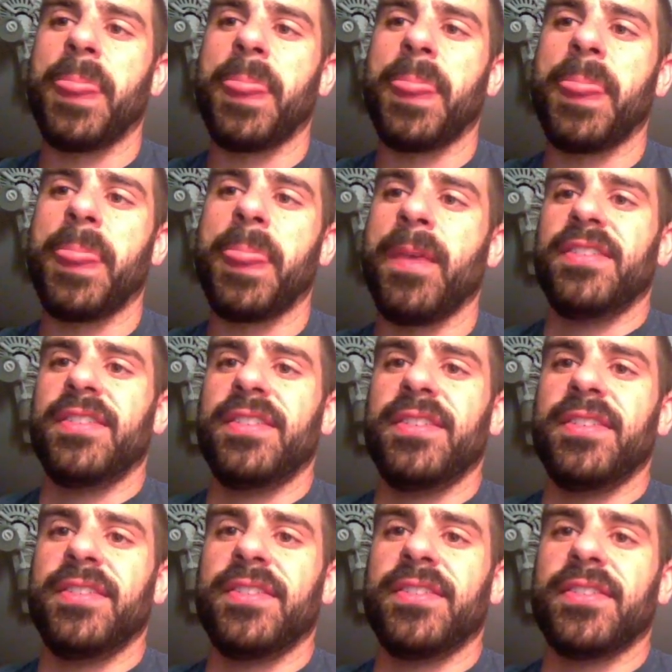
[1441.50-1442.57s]
This
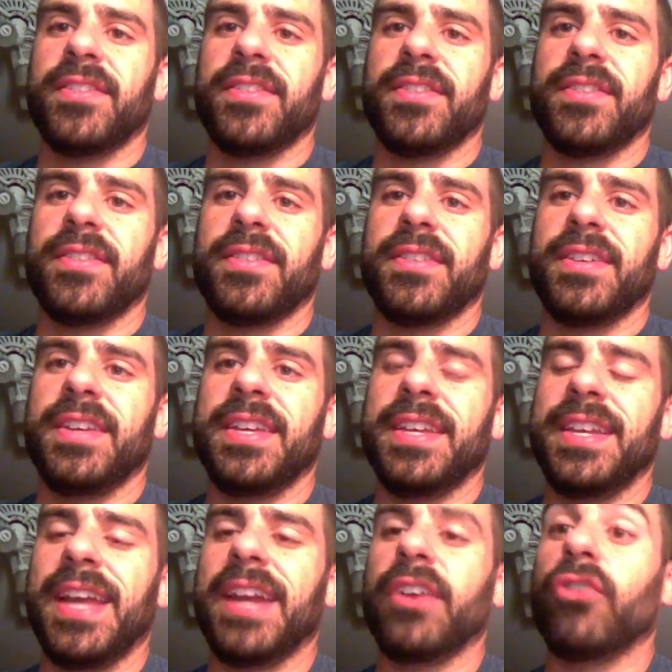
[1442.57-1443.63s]
is
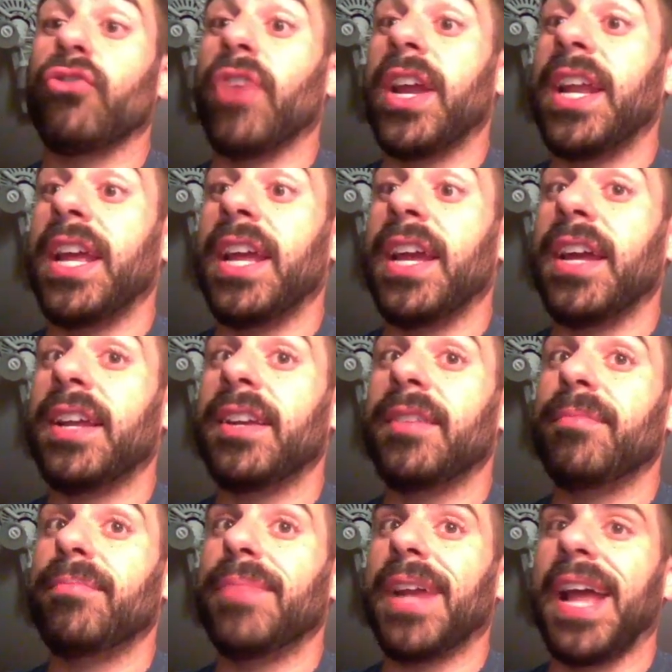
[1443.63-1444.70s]
not a great
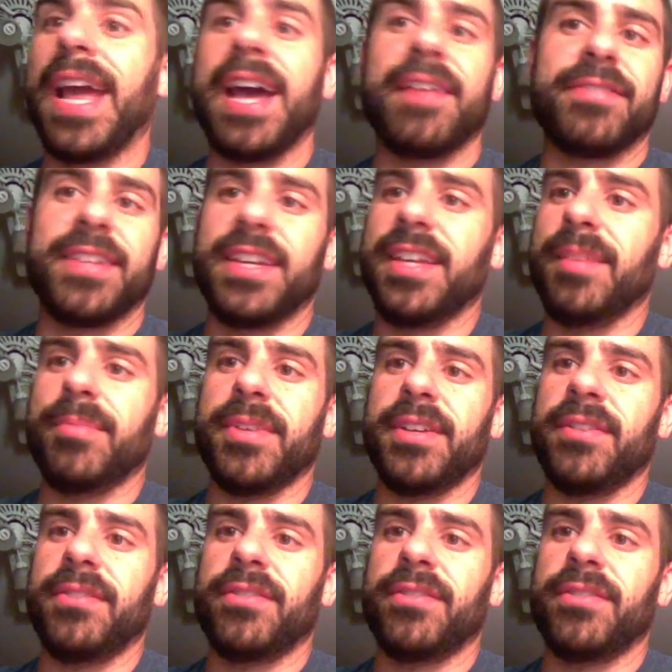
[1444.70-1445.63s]
hand, but I have to keep it.